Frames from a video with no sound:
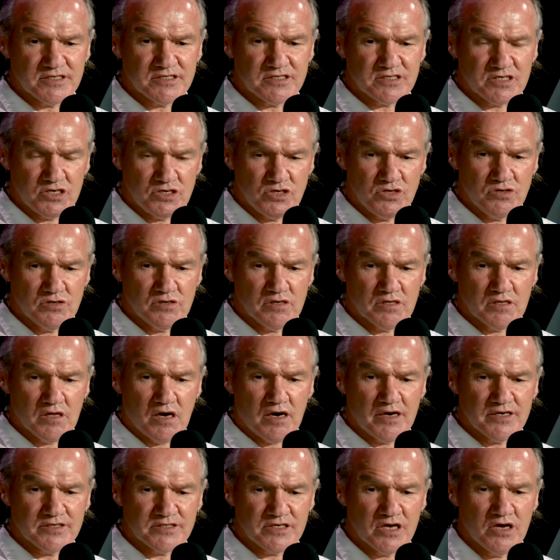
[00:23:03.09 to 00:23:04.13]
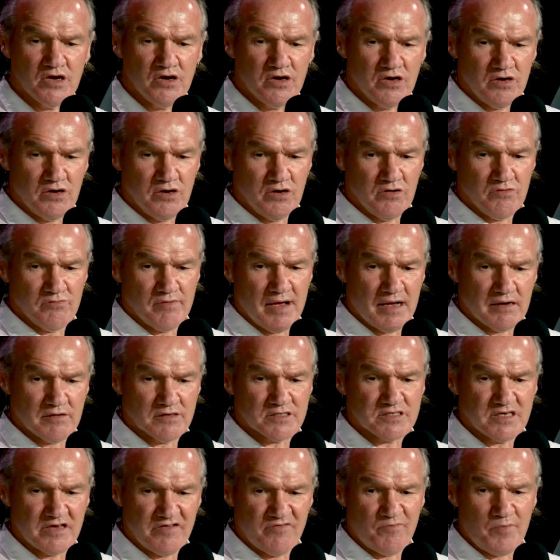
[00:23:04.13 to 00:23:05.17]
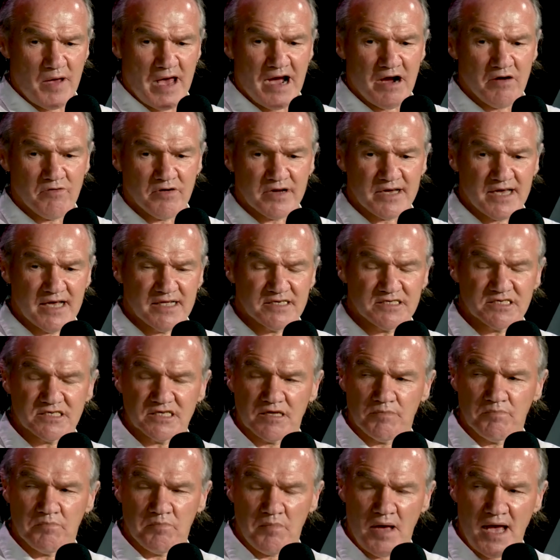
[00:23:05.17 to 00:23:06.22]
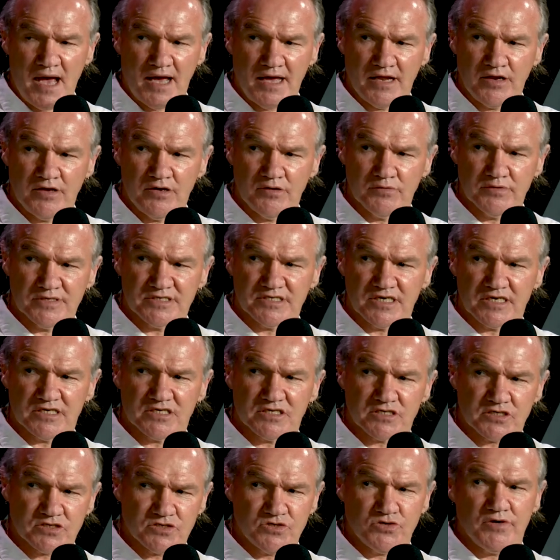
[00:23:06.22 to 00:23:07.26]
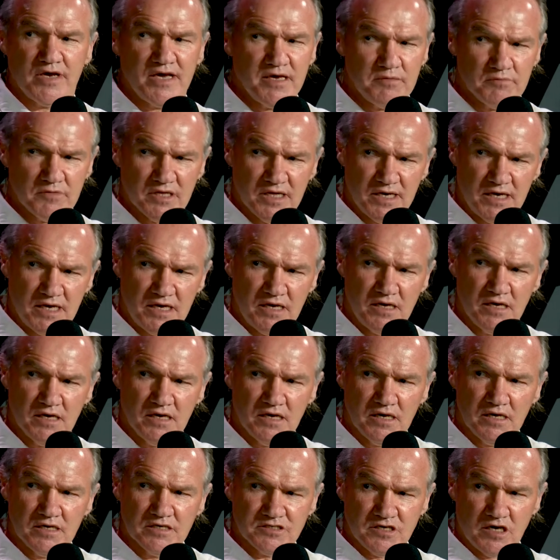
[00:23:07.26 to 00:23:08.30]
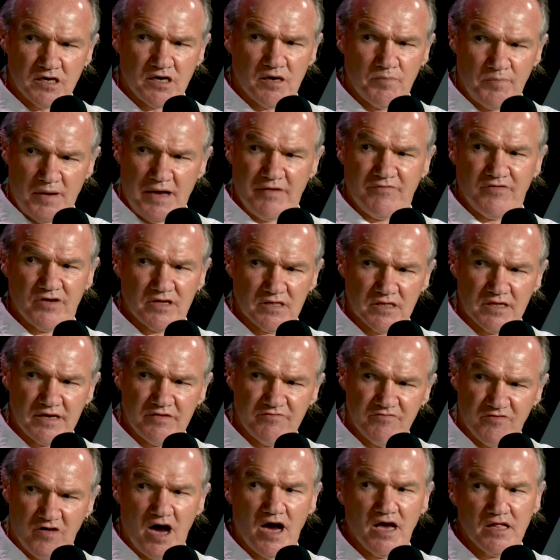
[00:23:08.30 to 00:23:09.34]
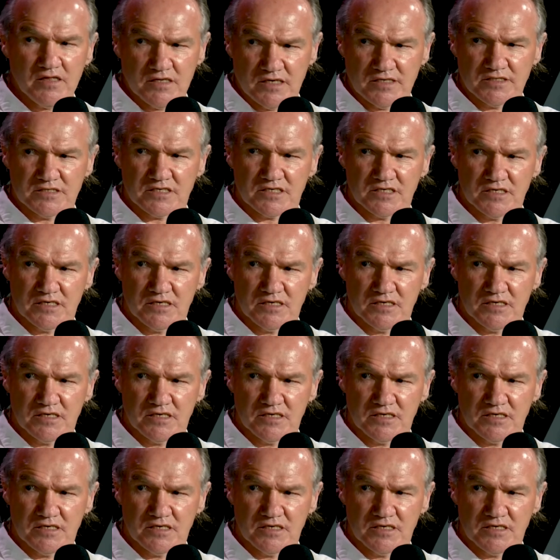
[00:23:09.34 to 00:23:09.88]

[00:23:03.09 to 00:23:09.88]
to utilise her relative power against a man who is extremely psychopathically violent.